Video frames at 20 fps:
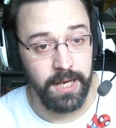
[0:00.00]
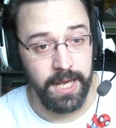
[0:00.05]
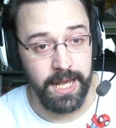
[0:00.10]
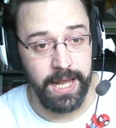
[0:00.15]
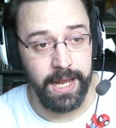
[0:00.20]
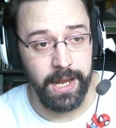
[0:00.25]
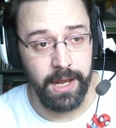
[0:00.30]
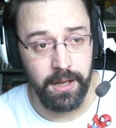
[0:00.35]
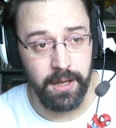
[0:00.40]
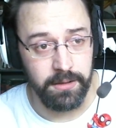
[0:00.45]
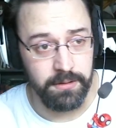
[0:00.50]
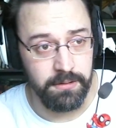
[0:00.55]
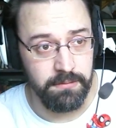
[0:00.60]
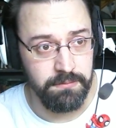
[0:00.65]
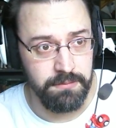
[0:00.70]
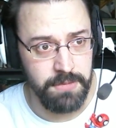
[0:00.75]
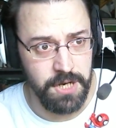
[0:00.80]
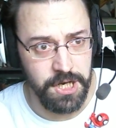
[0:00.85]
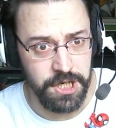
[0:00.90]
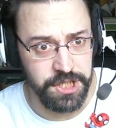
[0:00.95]
And
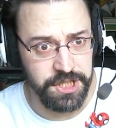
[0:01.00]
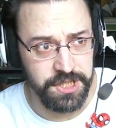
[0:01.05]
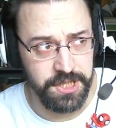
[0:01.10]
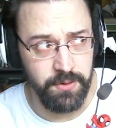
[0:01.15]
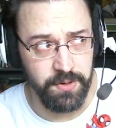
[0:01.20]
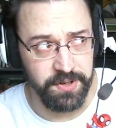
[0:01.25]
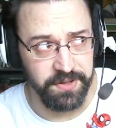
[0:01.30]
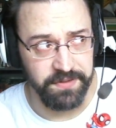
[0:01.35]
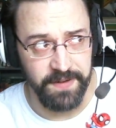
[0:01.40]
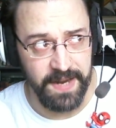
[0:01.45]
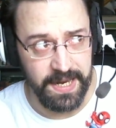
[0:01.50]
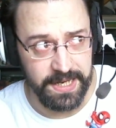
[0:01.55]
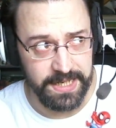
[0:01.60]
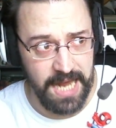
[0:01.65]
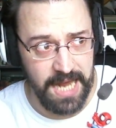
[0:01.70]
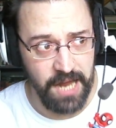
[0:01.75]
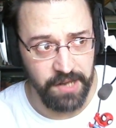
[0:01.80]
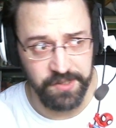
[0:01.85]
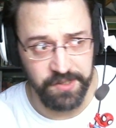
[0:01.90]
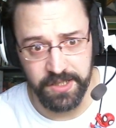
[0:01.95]
she was
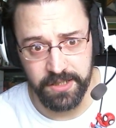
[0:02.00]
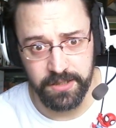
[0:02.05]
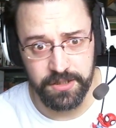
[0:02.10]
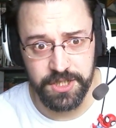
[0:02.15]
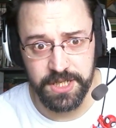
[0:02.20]
fantastic.